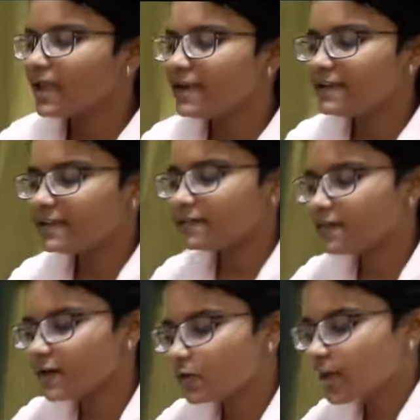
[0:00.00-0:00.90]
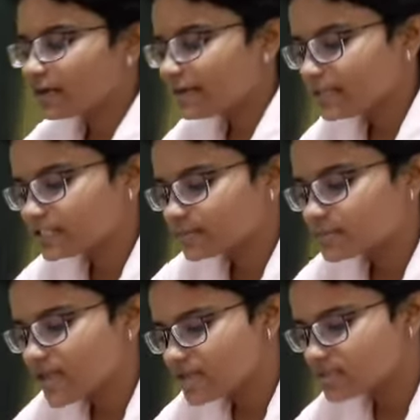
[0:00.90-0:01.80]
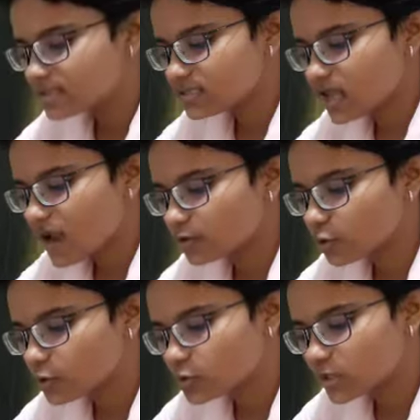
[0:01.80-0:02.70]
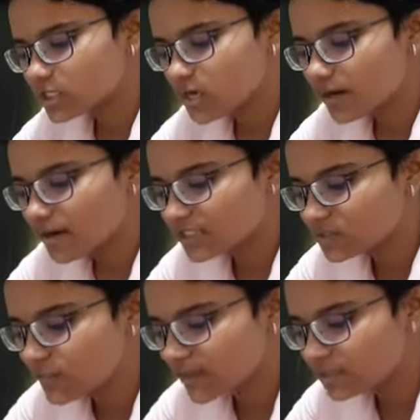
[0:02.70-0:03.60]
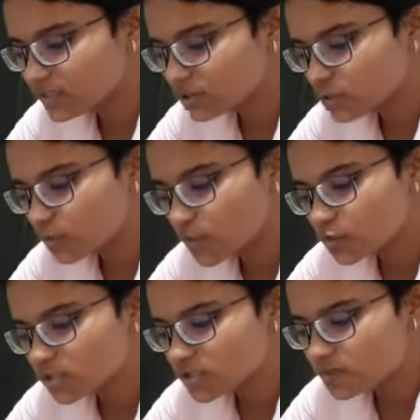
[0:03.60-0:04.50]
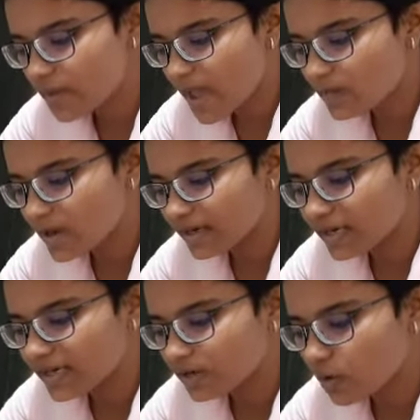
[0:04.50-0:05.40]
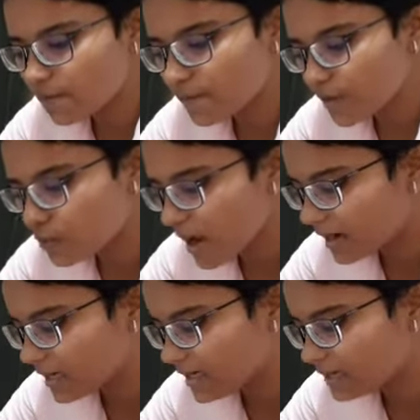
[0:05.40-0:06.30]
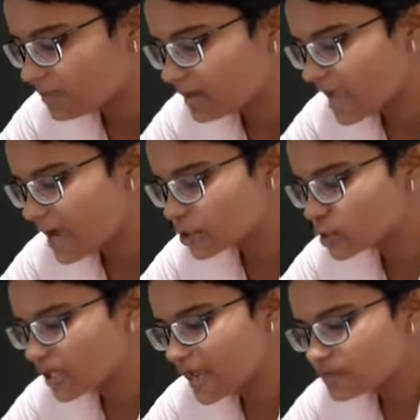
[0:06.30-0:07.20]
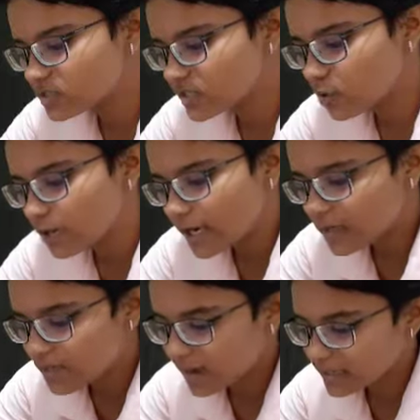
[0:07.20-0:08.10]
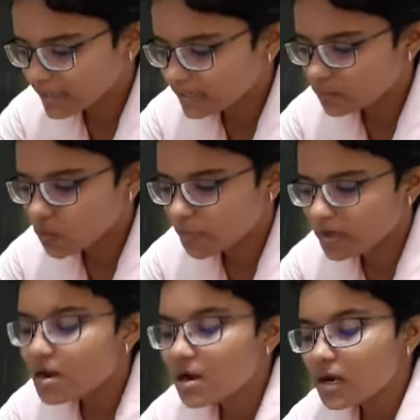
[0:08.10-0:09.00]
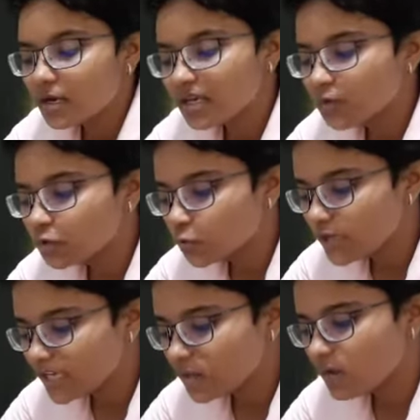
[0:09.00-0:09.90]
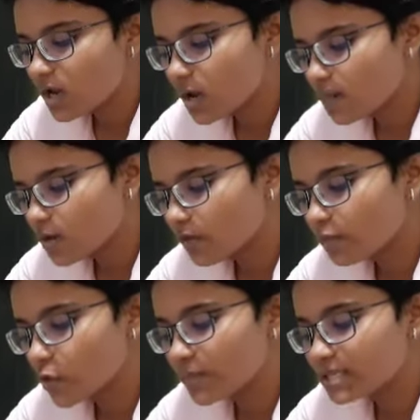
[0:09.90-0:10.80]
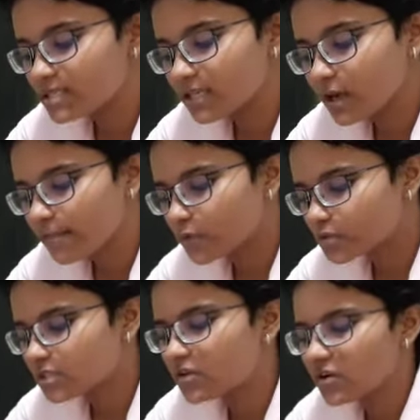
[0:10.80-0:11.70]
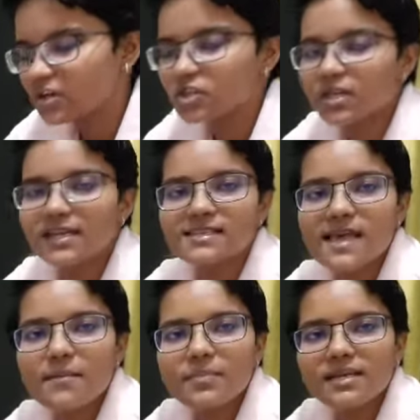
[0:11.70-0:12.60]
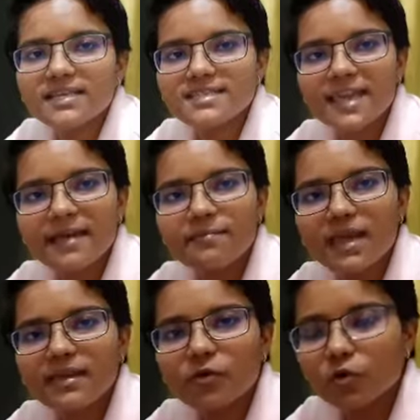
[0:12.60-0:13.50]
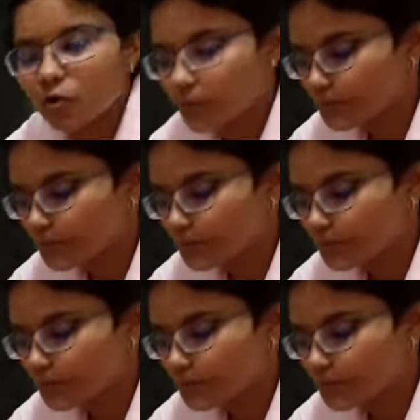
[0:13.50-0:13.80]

Anti-ferromagnetic substances are those which are expected to possess paramagnetic or ferromagnetic but actually have zero net magnetic moment due to equal number of domains in opposite direction. Example is MnO.